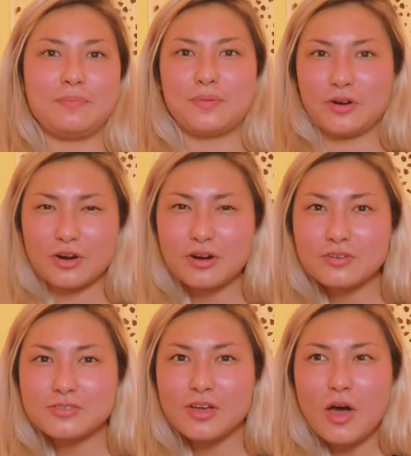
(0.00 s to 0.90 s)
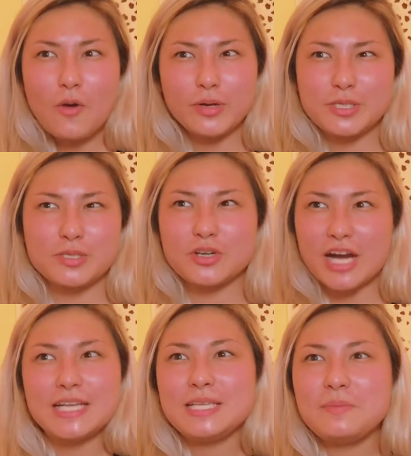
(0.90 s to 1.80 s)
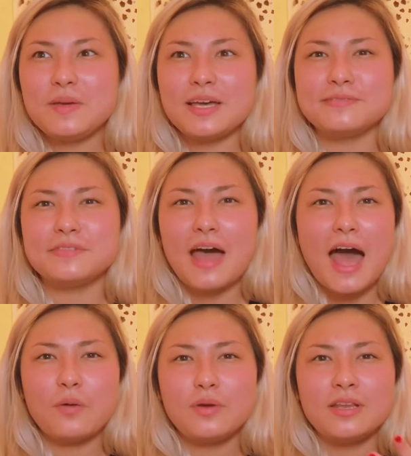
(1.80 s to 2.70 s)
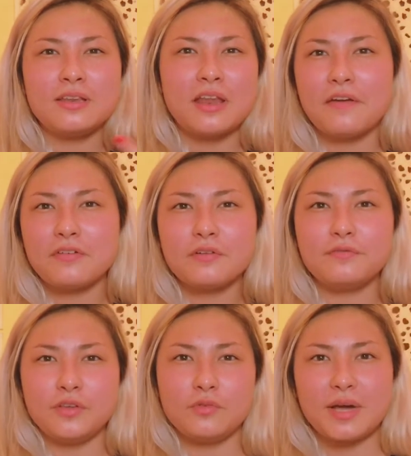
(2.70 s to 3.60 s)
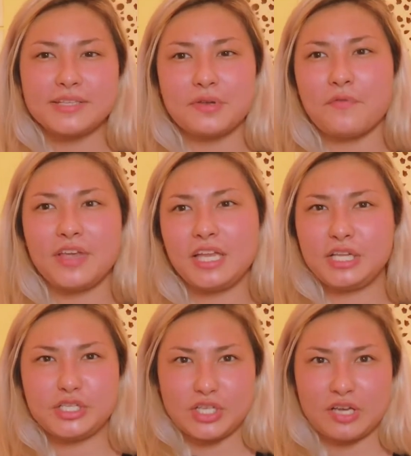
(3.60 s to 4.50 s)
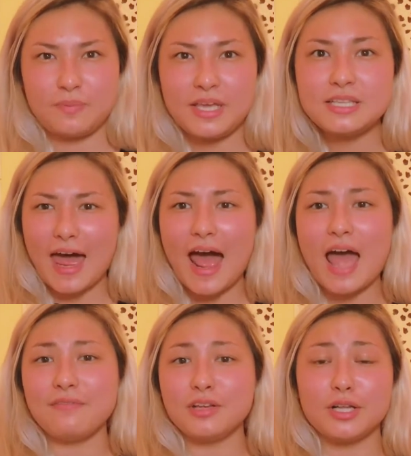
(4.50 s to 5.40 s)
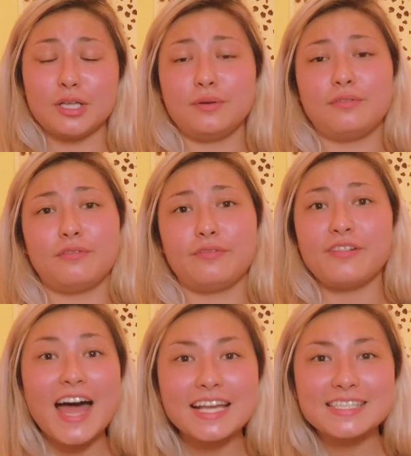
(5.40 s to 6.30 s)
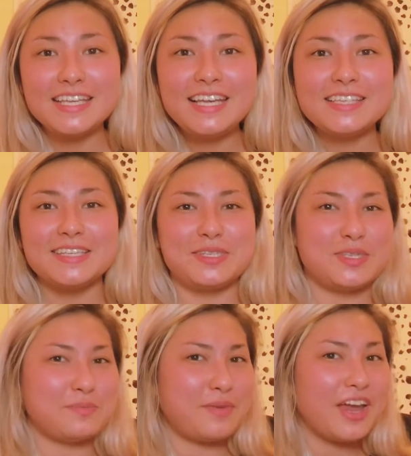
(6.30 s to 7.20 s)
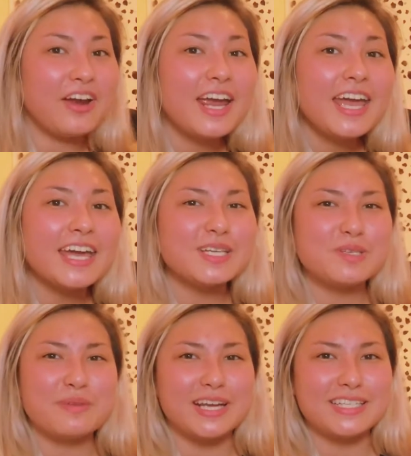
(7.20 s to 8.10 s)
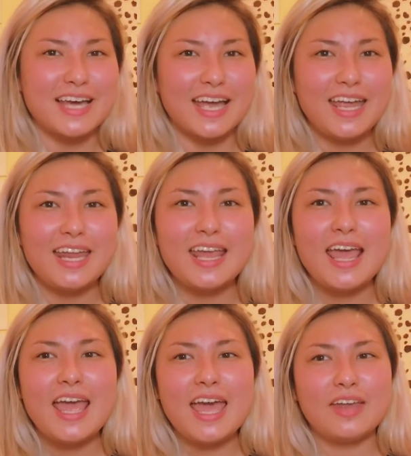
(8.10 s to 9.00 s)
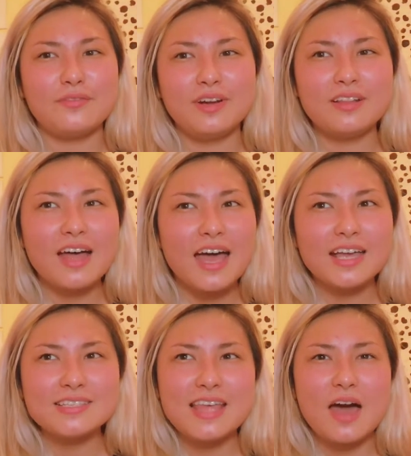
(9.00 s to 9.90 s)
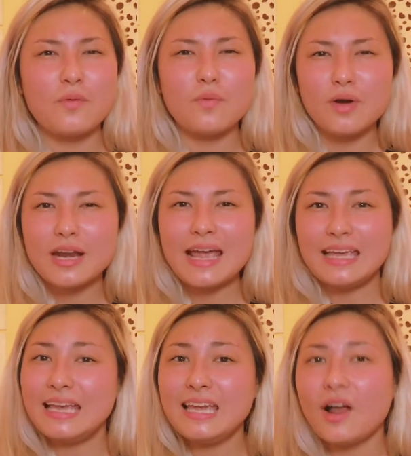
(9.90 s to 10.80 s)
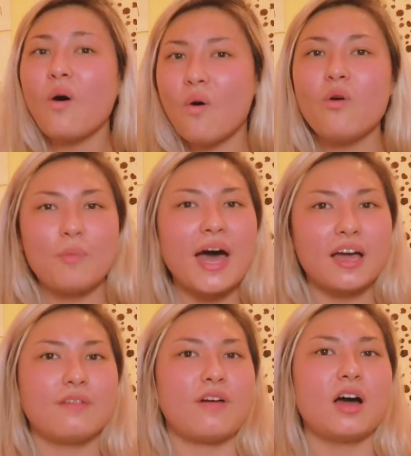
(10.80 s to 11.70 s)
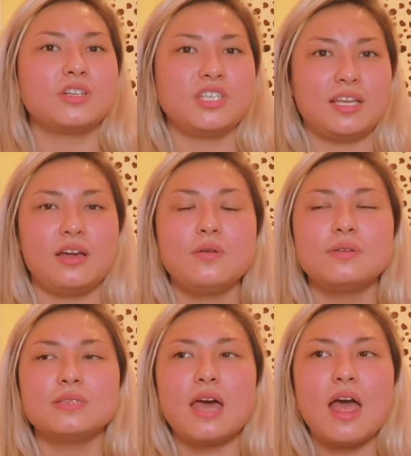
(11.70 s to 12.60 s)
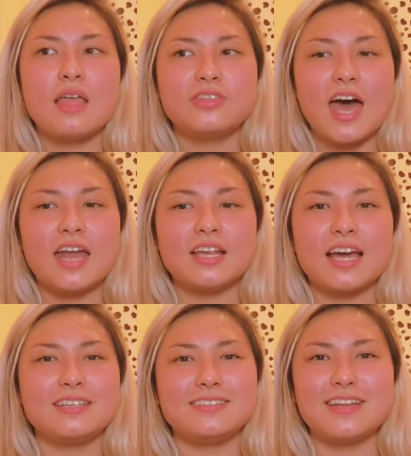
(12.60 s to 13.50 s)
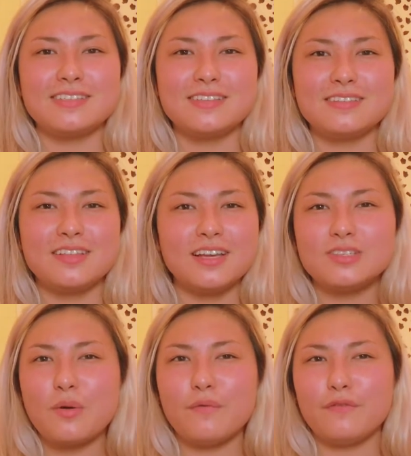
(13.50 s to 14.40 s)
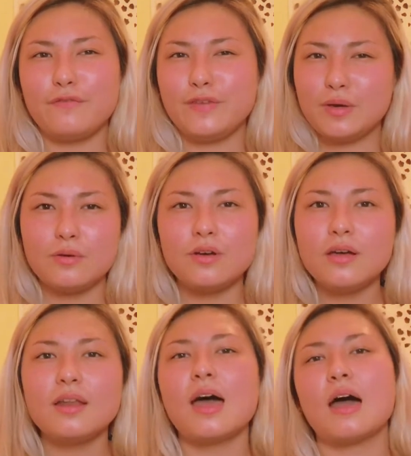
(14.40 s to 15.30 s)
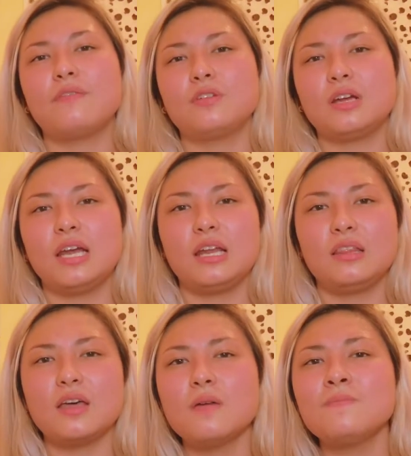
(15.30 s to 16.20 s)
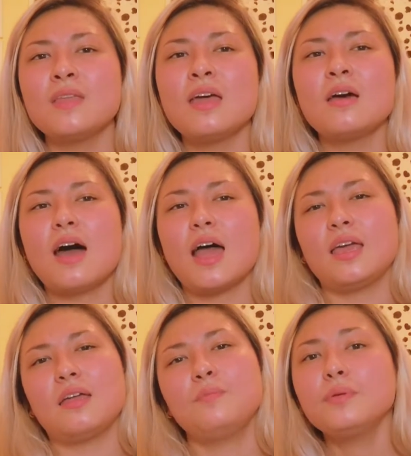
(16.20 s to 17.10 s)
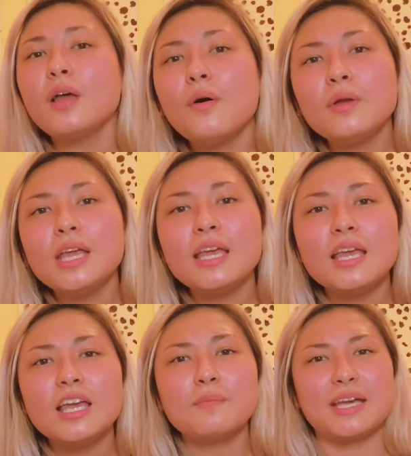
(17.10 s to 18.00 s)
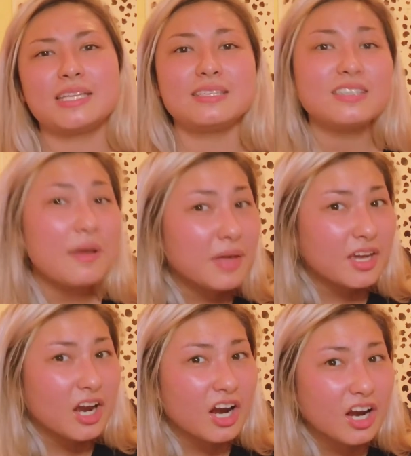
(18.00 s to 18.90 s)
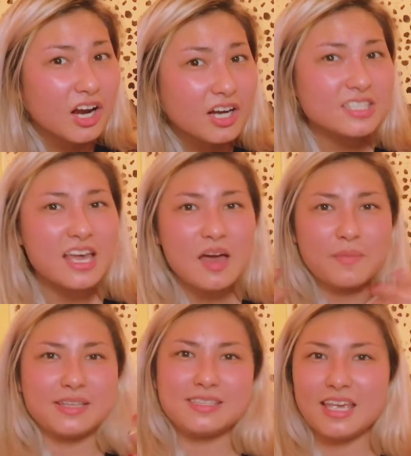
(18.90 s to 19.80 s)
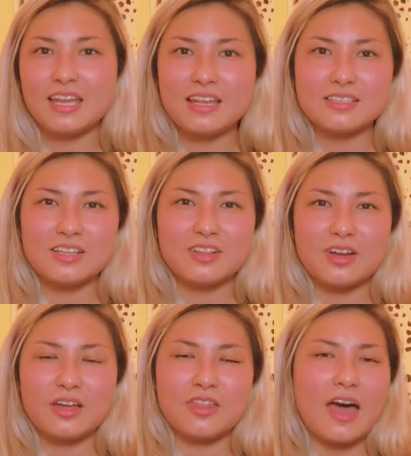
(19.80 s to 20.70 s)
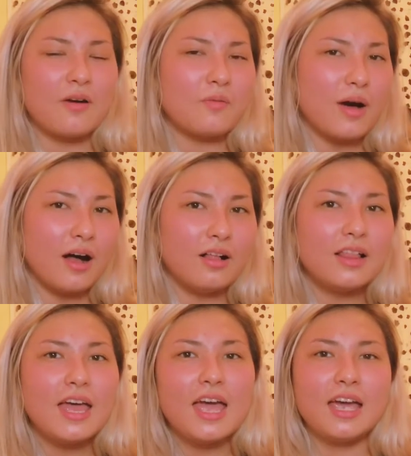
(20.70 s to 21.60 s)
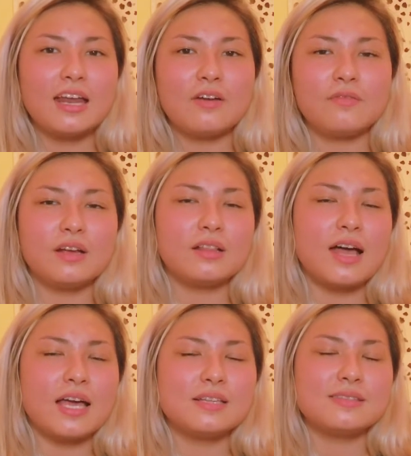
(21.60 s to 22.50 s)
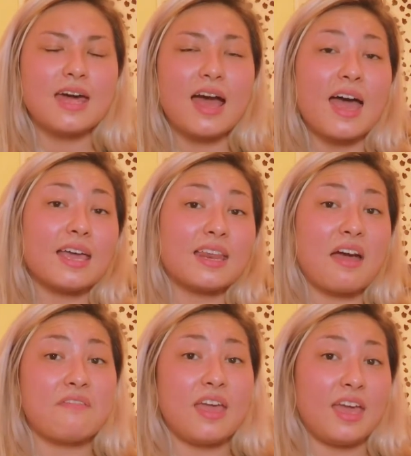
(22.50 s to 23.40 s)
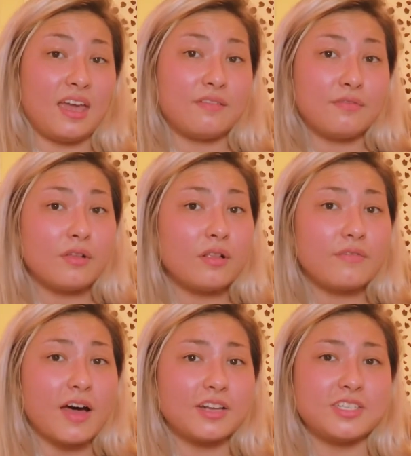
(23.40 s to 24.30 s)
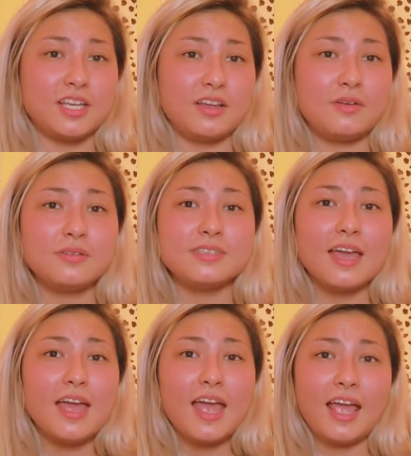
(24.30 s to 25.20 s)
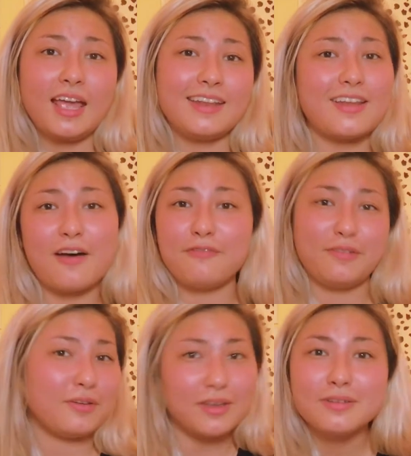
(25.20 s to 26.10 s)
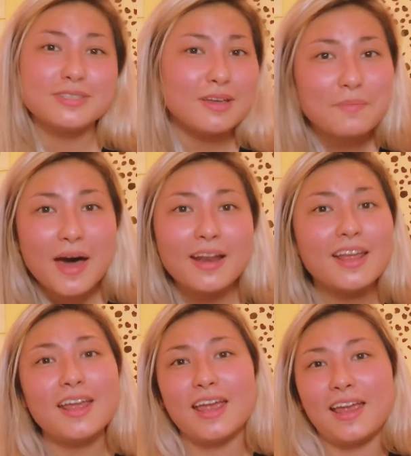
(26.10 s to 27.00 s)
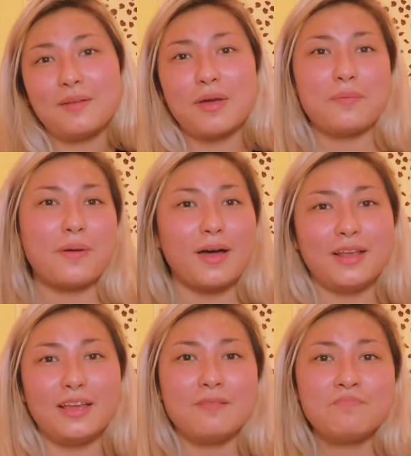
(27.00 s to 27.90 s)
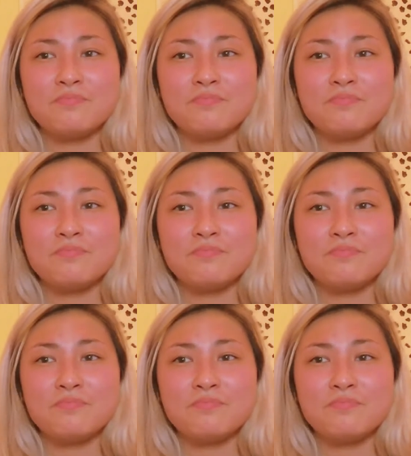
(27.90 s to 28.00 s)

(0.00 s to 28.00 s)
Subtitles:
burgers, which is crazy because I would never view myself eating chickpeas. I've included flax seeds and turmeric into my diet and realized that when I eat a whole bag of hot Cheetos, that I necessarily don't feel good after eating them. I get bloating, my stomach hurts, my skin doesn't look that well, and I realize that I can have a handful of hot Cheetos and not feel guilty about it, and my body,